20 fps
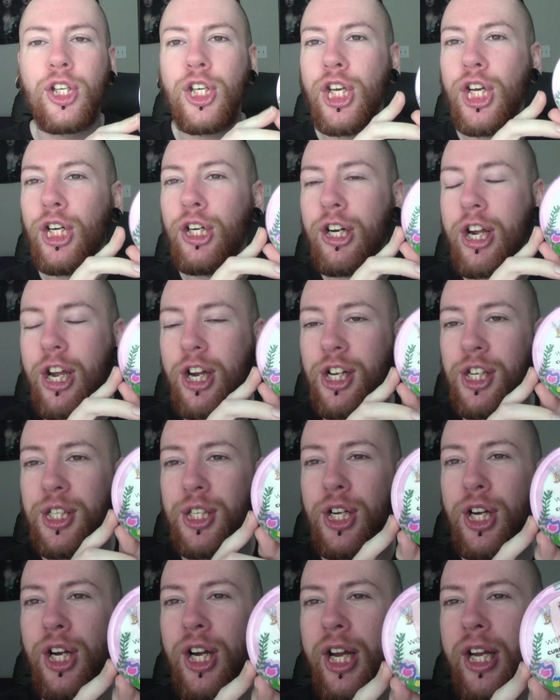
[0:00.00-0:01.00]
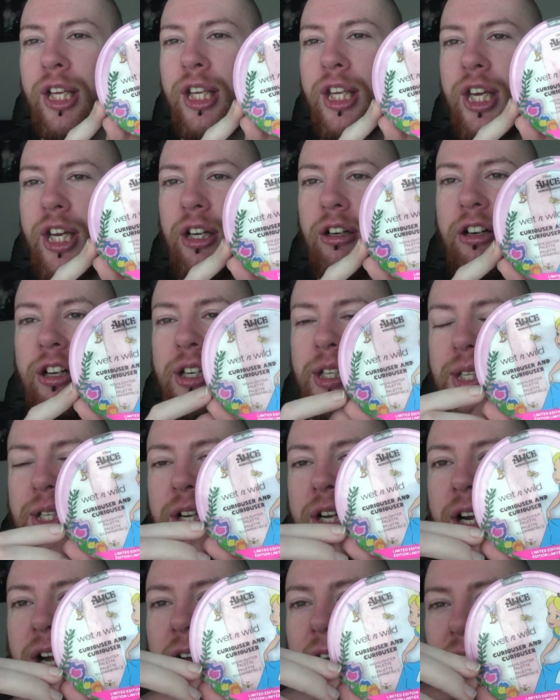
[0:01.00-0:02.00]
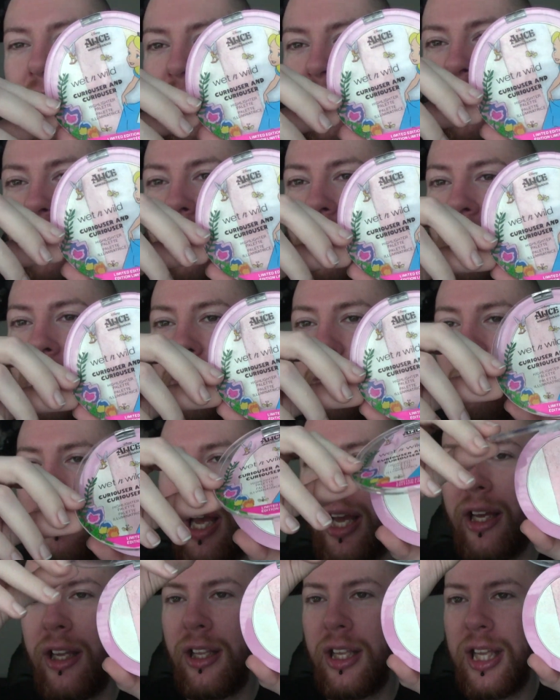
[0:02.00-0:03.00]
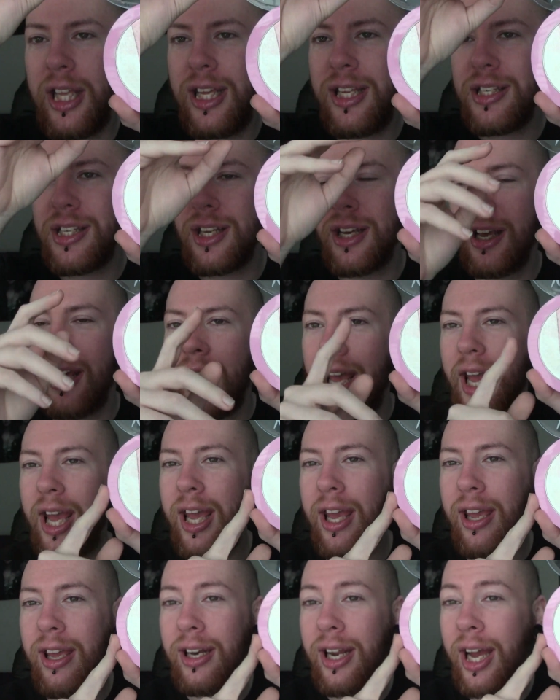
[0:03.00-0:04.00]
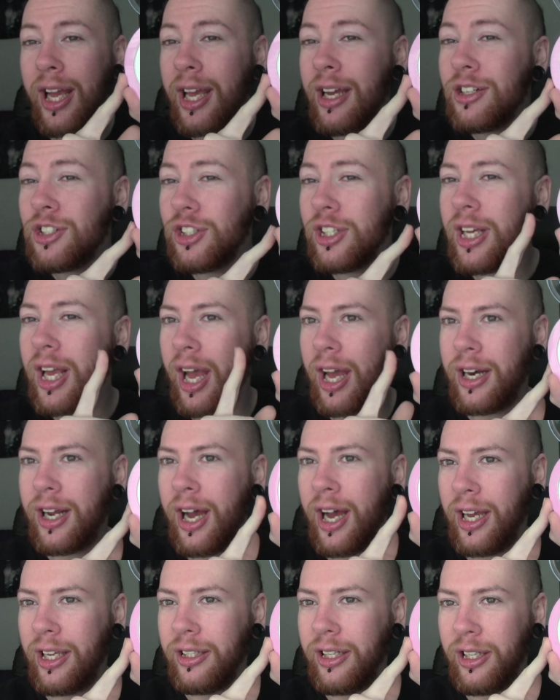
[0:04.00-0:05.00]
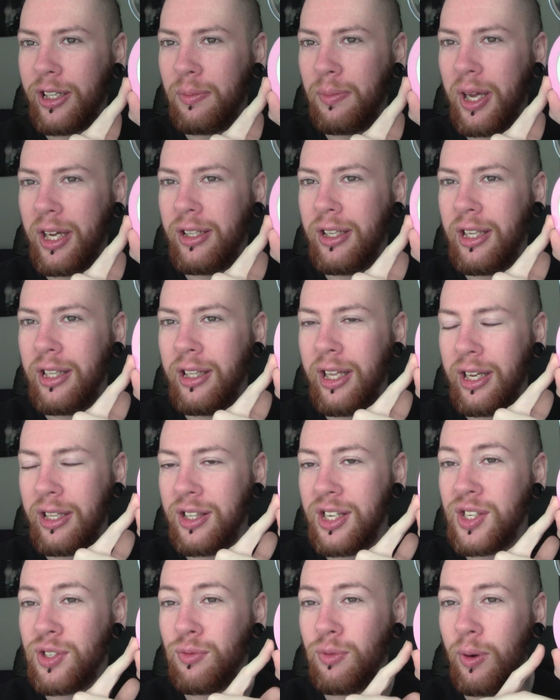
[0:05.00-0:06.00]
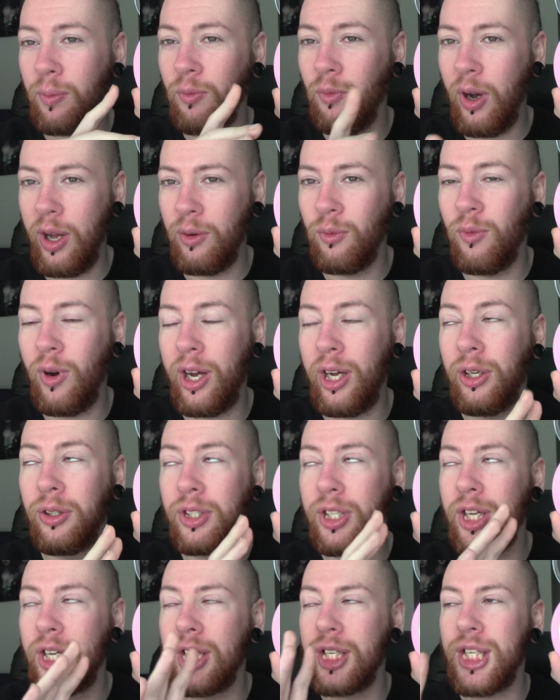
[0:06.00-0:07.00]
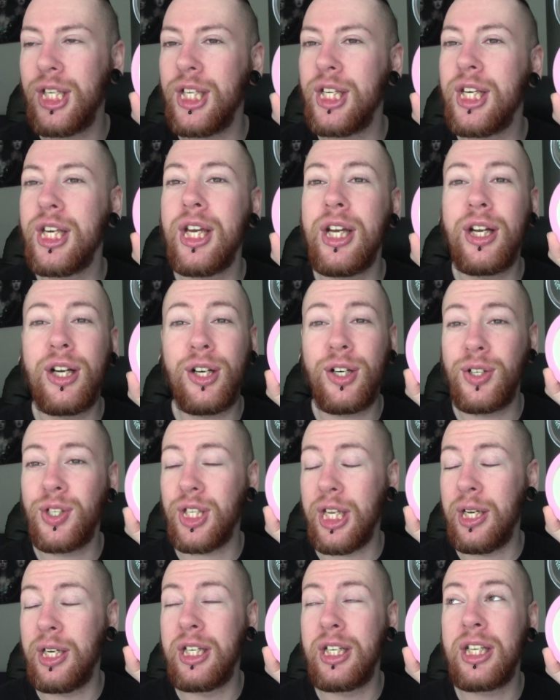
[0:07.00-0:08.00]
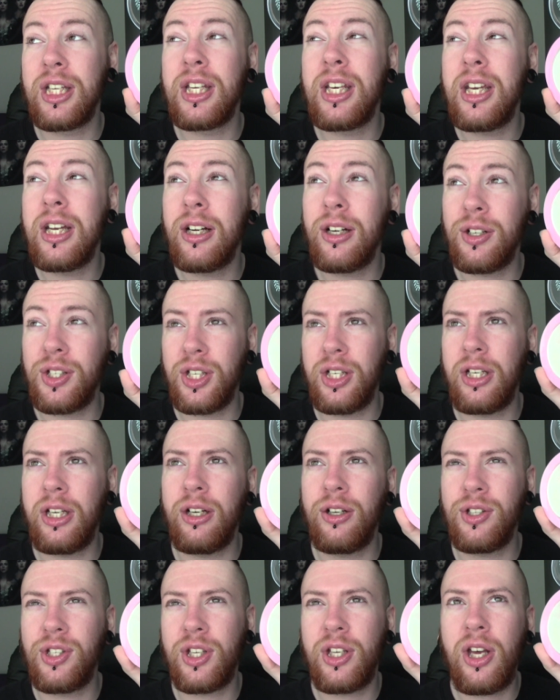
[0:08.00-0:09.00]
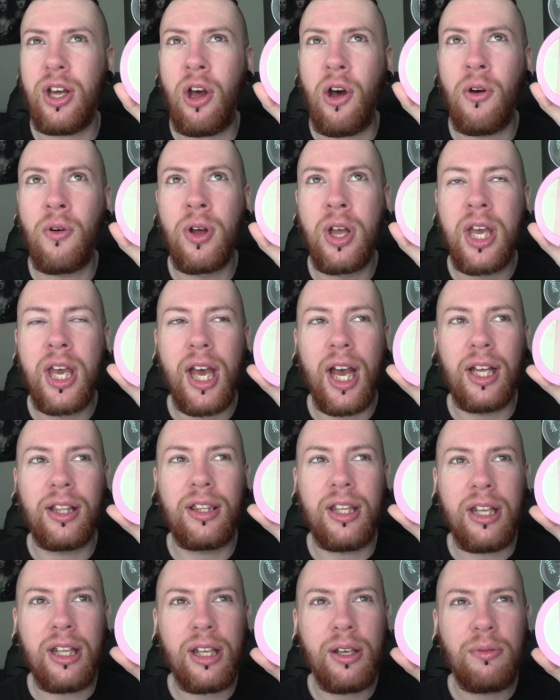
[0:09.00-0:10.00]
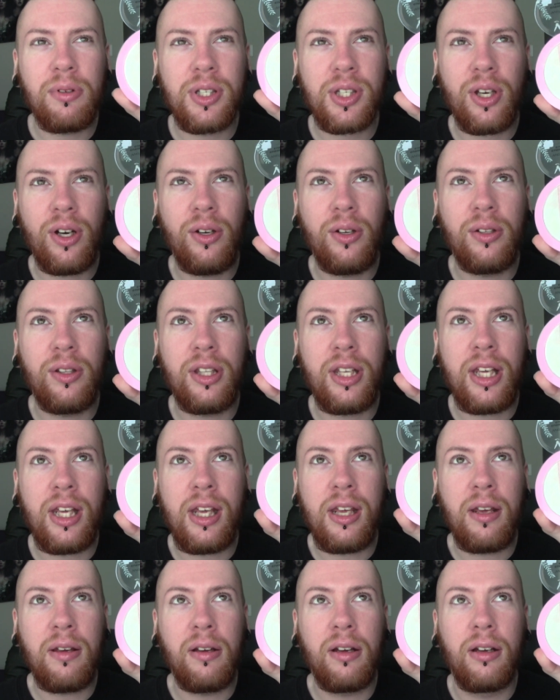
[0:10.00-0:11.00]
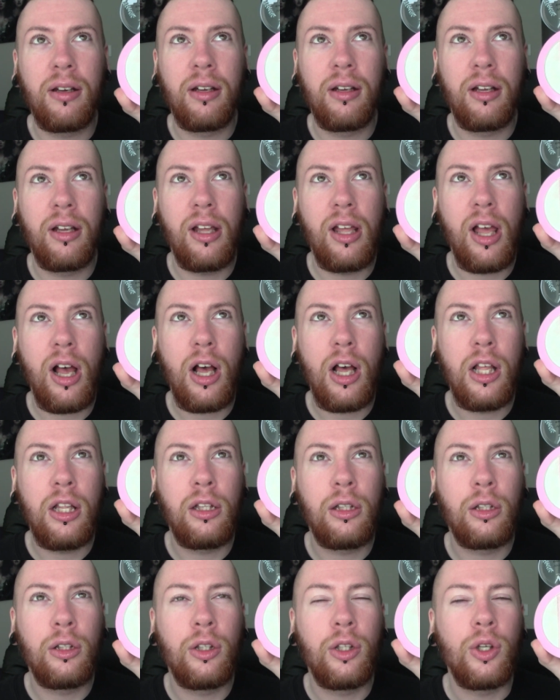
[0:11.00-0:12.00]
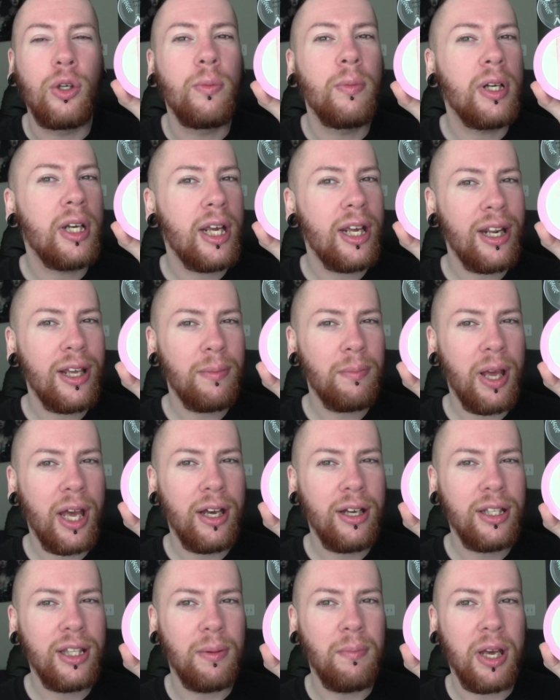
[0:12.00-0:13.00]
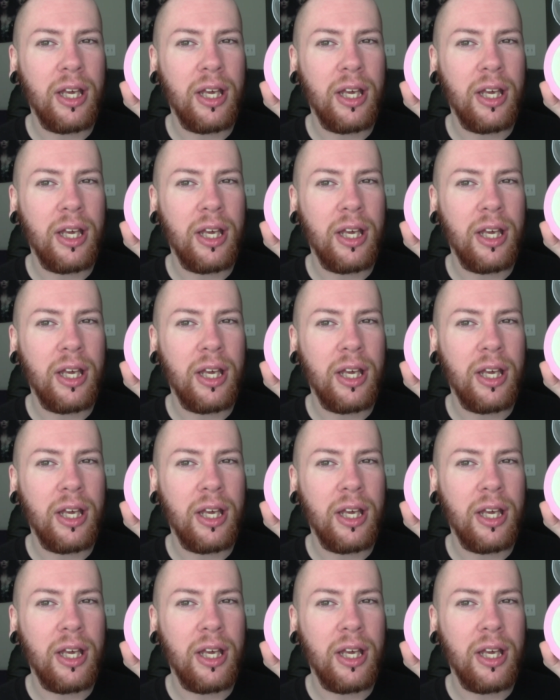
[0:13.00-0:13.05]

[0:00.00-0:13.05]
curiouser and curiouser highlighter palette. And I actually had a highlighter palette like this from Wet n Wild years and years and years ago. I think it was called the illuminating palette, the